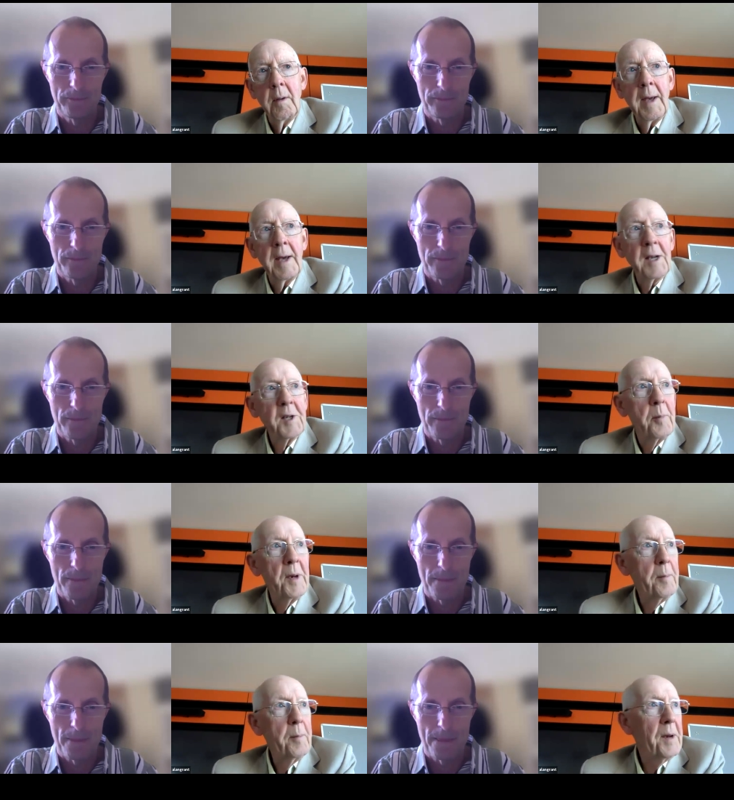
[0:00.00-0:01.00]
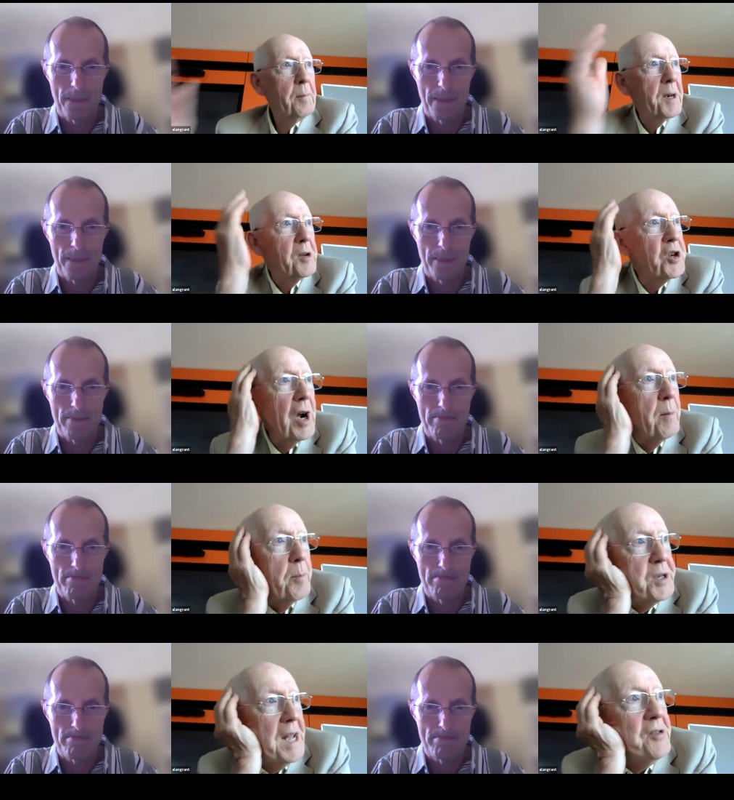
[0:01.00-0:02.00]
Speaker 1: Yes, but but but a
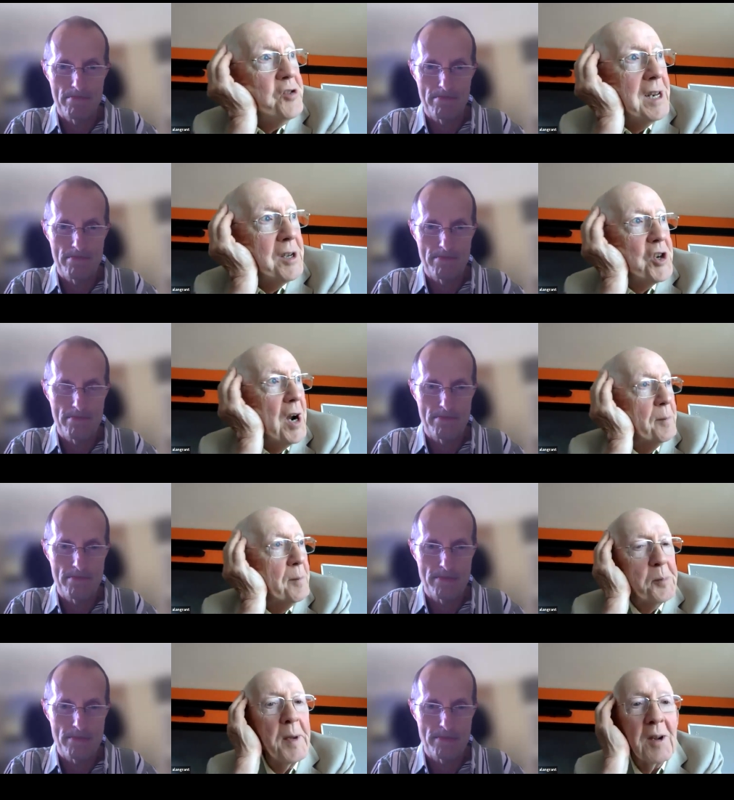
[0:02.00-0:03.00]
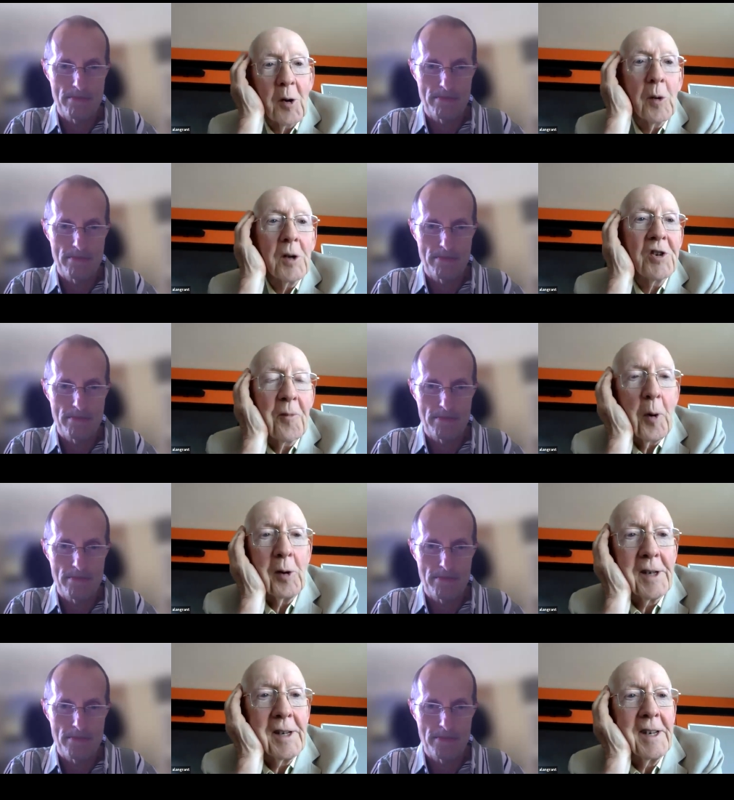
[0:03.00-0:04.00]
sharp, potentially a sharp spear, which if
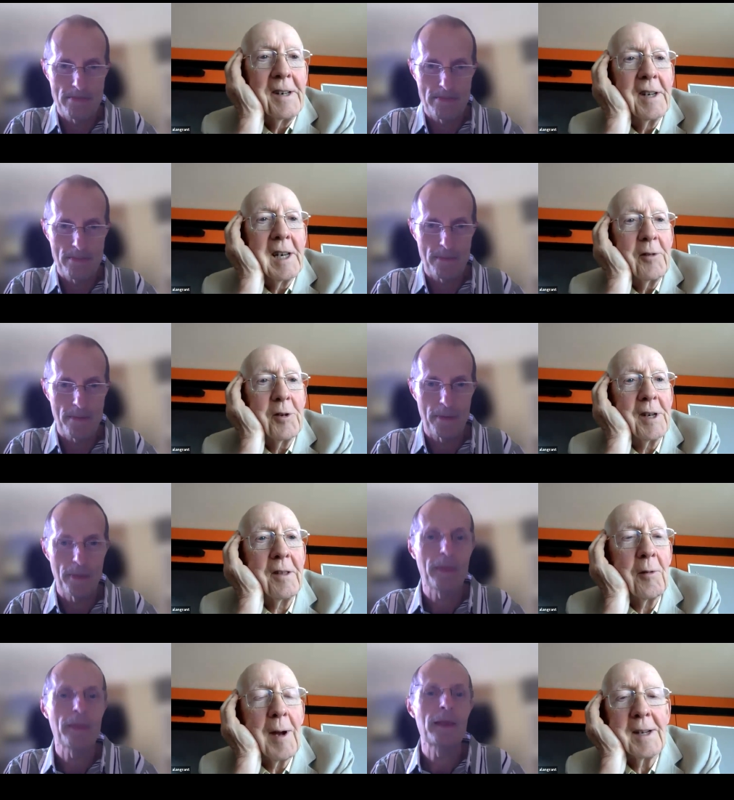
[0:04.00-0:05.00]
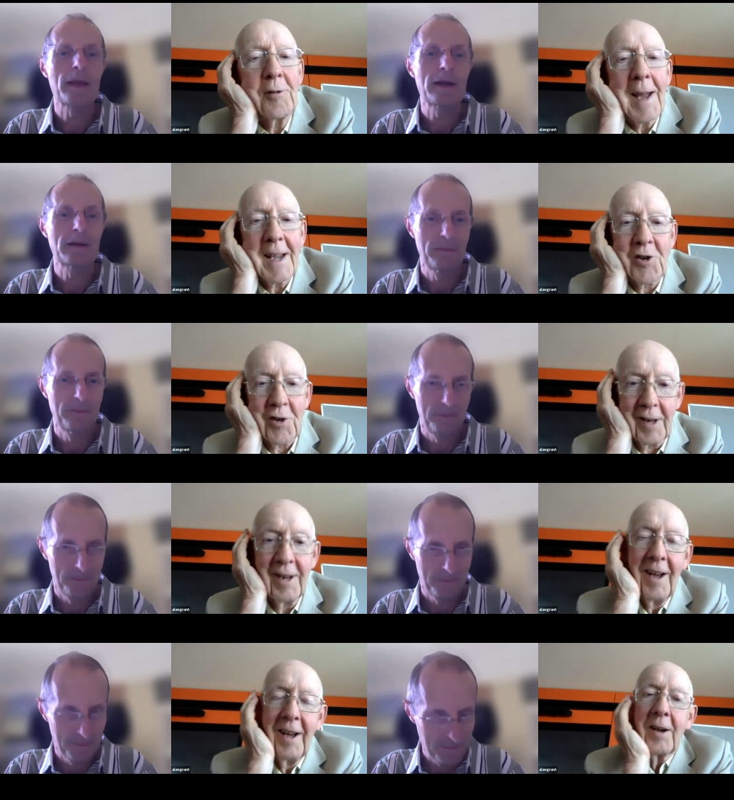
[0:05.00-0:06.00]
pointed and delivered in the right
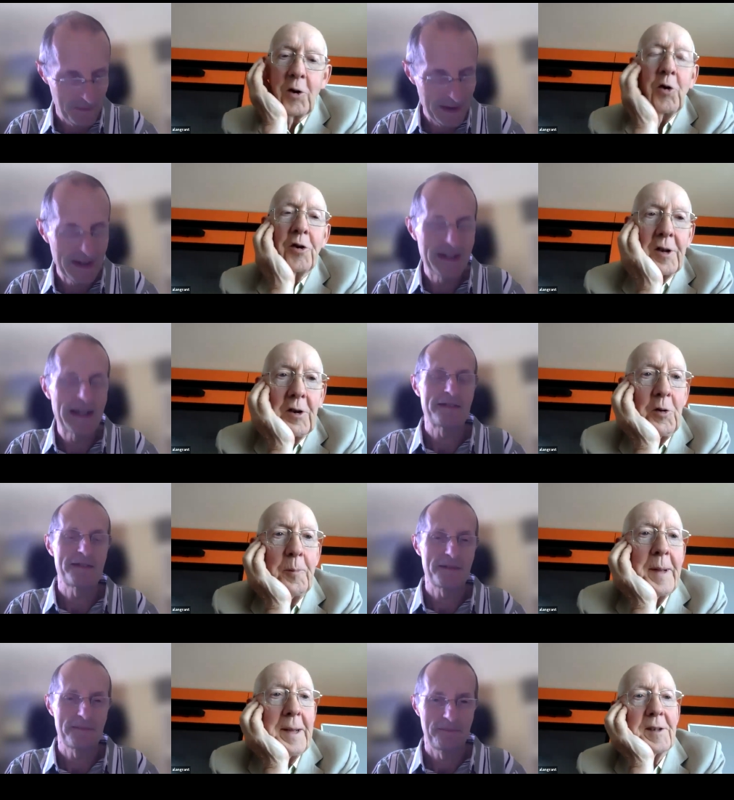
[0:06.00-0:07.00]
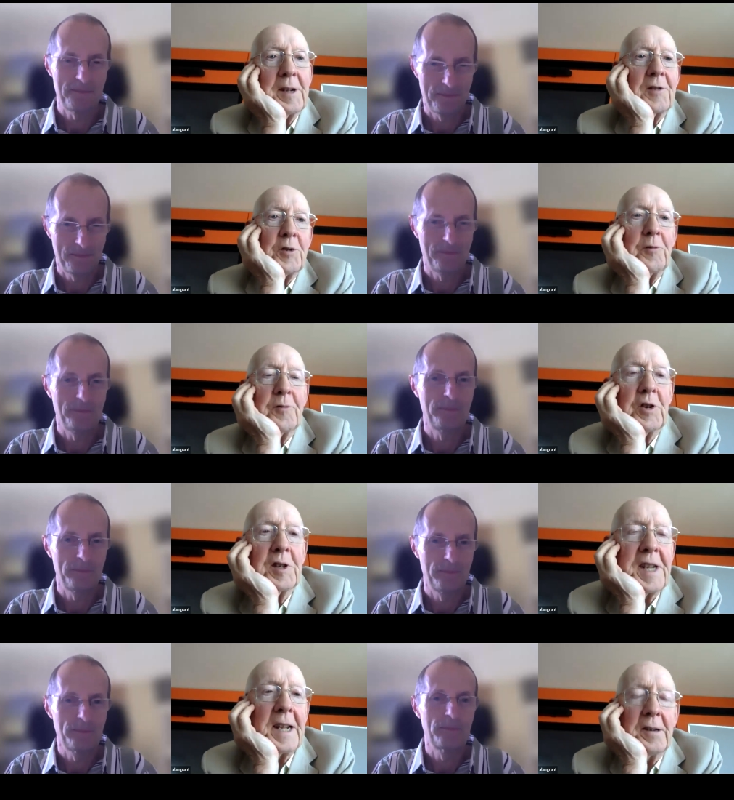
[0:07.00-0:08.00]
direction, could could be as as you've
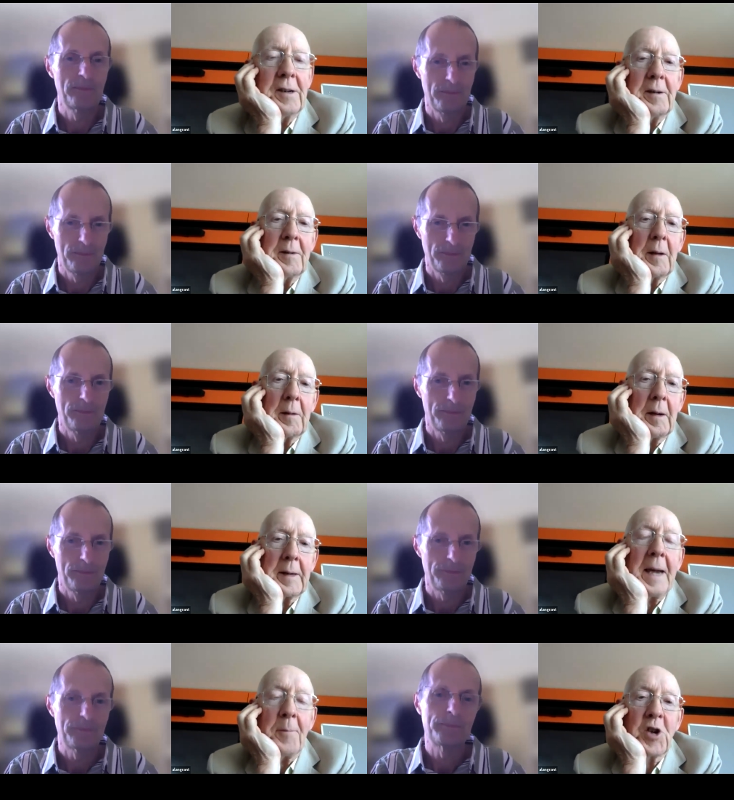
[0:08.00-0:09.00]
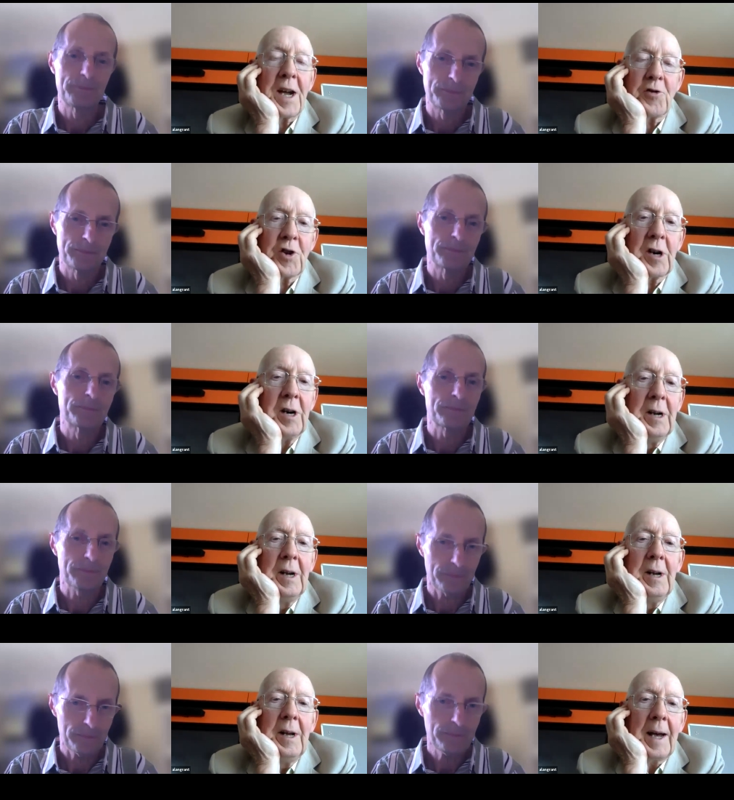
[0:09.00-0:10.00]
just said a, a game changer,
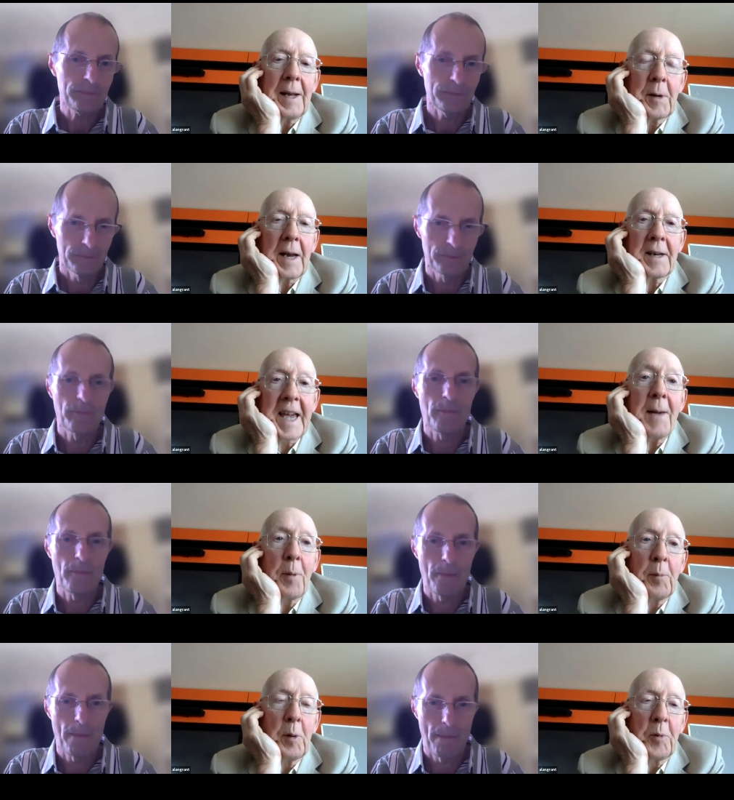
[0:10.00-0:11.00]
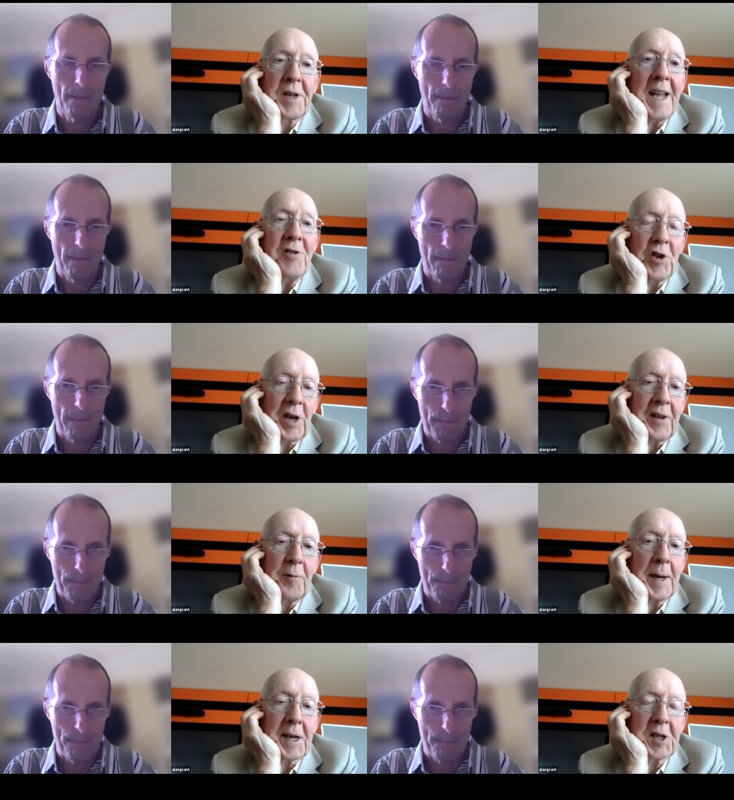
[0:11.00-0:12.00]
and and capable potentially
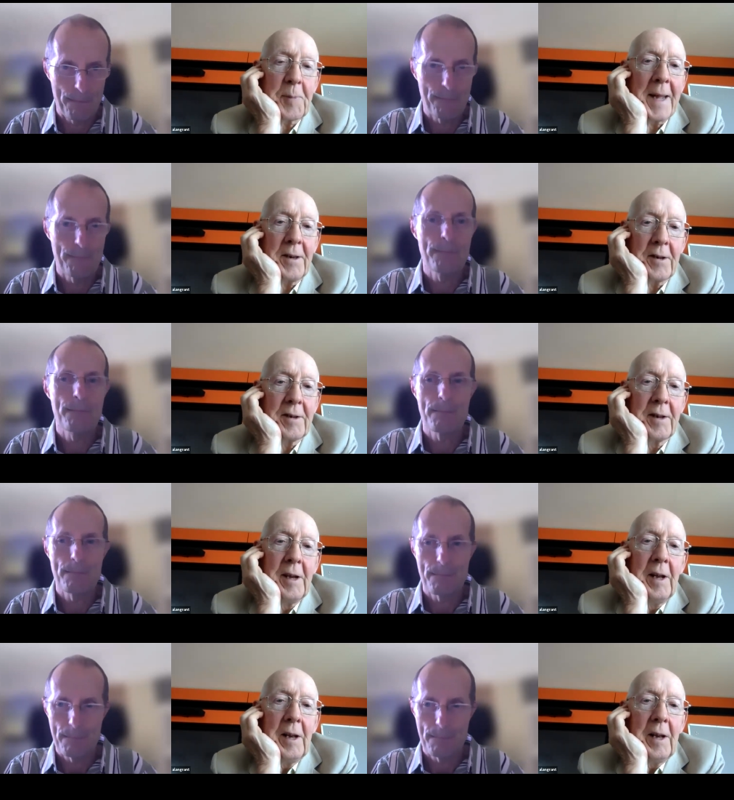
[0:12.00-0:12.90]
of being expanded